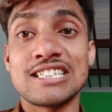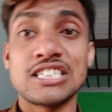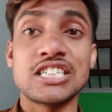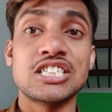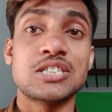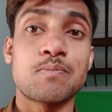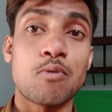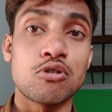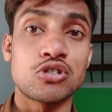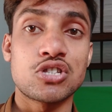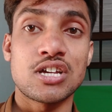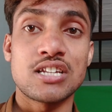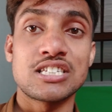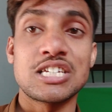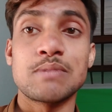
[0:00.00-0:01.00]

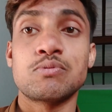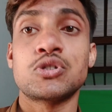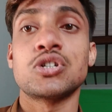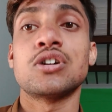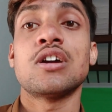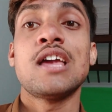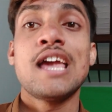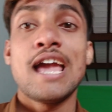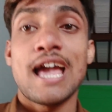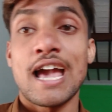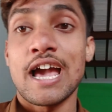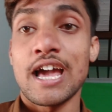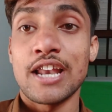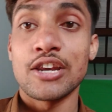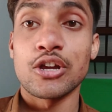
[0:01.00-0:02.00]
sponsorships
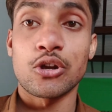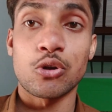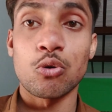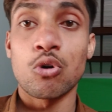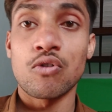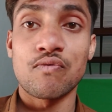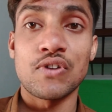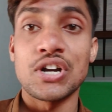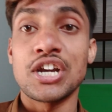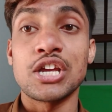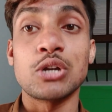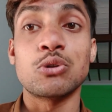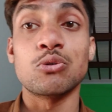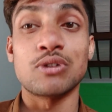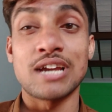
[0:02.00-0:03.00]
and
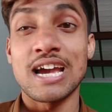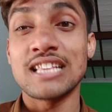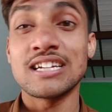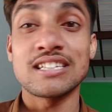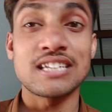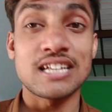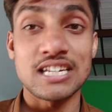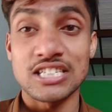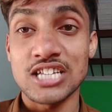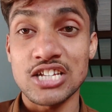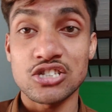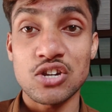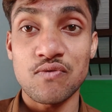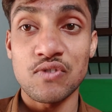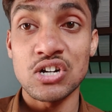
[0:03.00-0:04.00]
crowdfunding to gather the
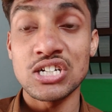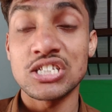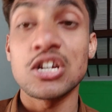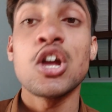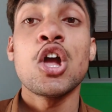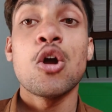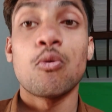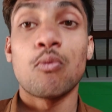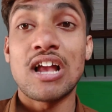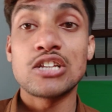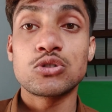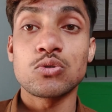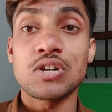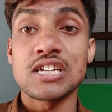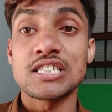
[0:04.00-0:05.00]
necessary funds while
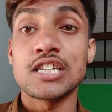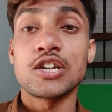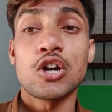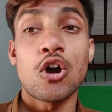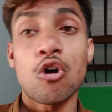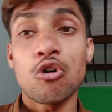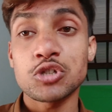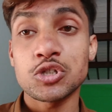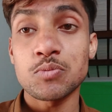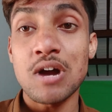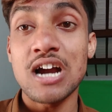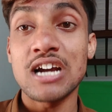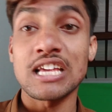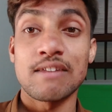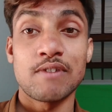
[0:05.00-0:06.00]
showcasing how
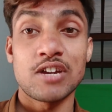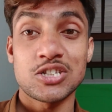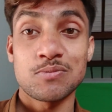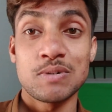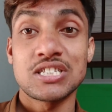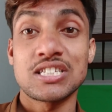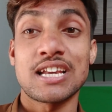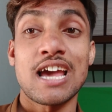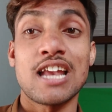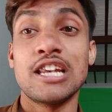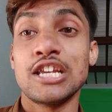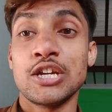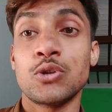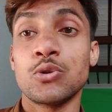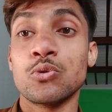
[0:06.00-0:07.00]
smart investments can
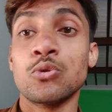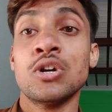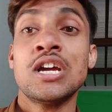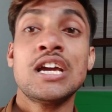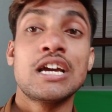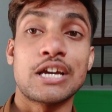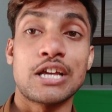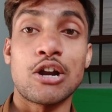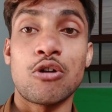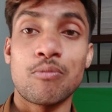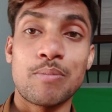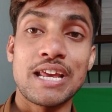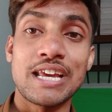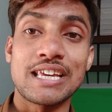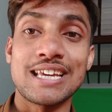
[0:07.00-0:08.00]
lead to
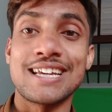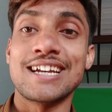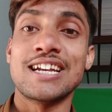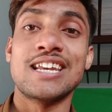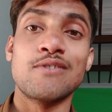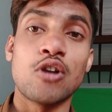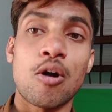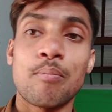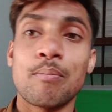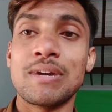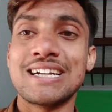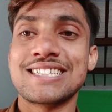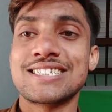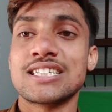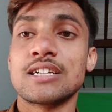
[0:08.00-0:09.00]
groundbreaking
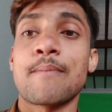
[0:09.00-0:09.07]
developments.